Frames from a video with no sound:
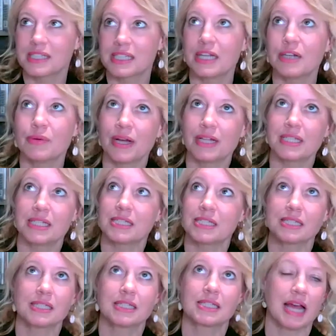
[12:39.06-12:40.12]

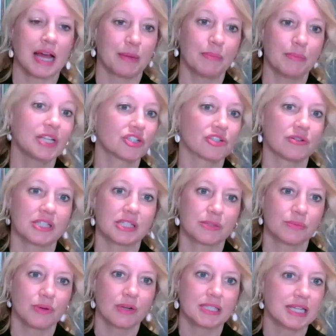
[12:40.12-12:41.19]
silhouettists and miniaturists
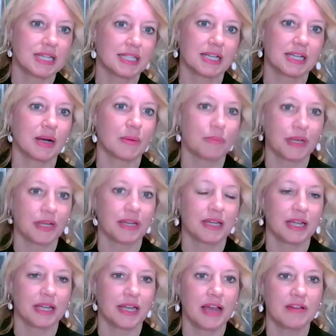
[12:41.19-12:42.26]
were set up
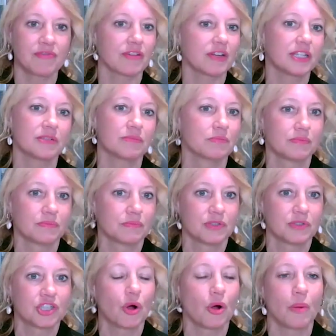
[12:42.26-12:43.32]
in every
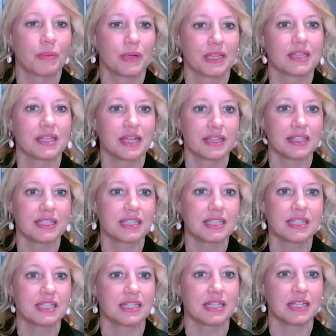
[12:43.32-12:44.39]
shop in the
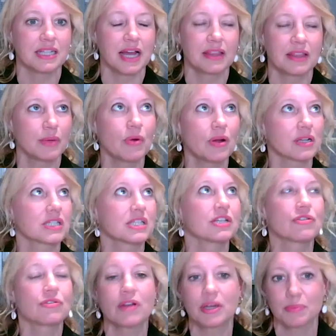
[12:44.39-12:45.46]
city, and they worked
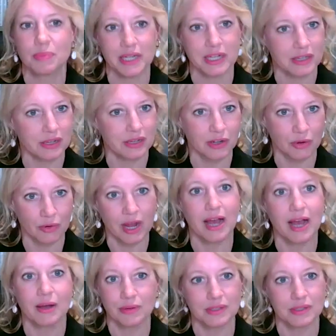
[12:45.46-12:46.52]
incredibly long
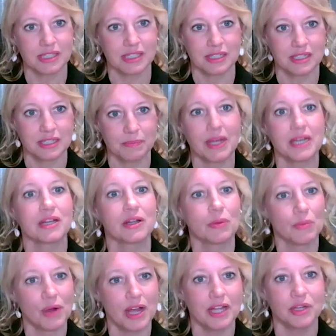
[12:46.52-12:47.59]
hours, and depending
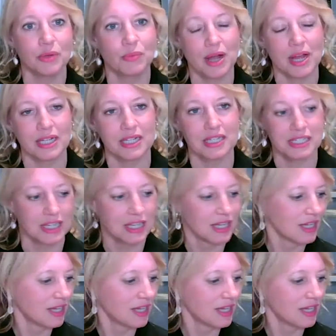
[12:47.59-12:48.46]
on where you went,